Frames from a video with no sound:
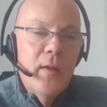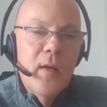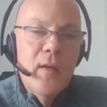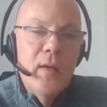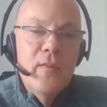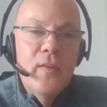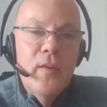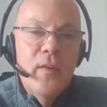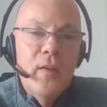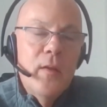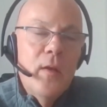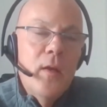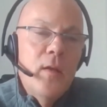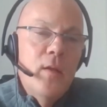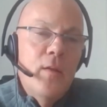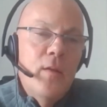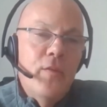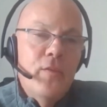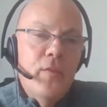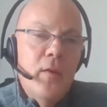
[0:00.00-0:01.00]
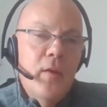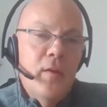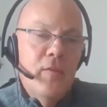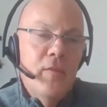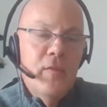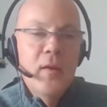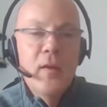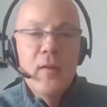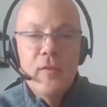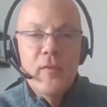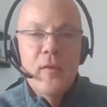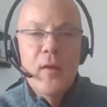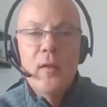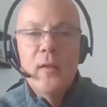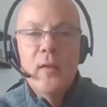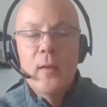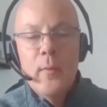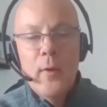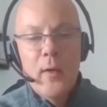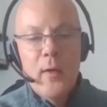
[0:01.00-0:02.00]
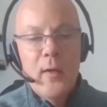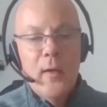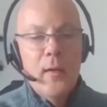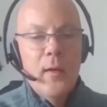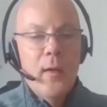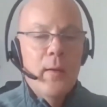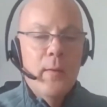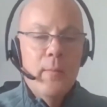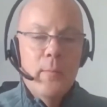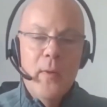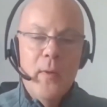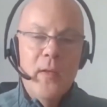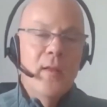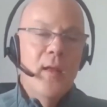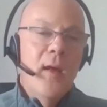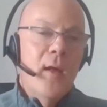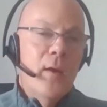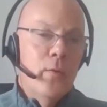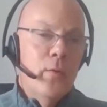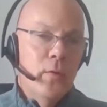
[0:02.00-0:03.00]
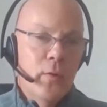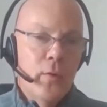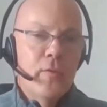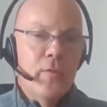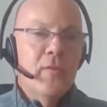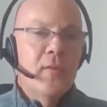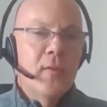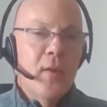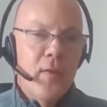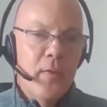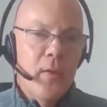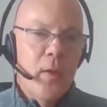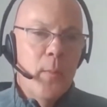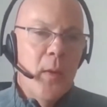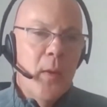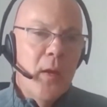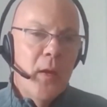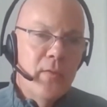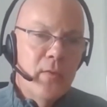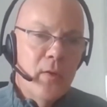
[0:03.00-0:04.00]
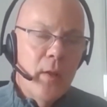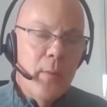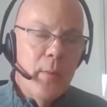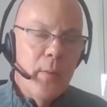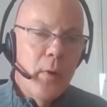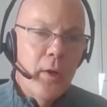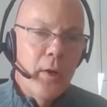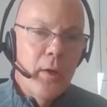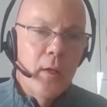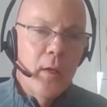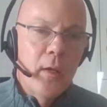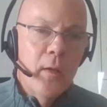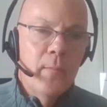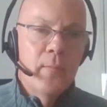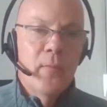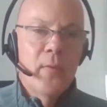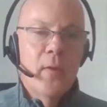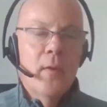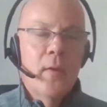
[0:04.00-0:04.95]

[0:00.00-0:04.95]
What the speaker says: In 1996 in Santa Monica, my dad, who knows nothing about internet marketing,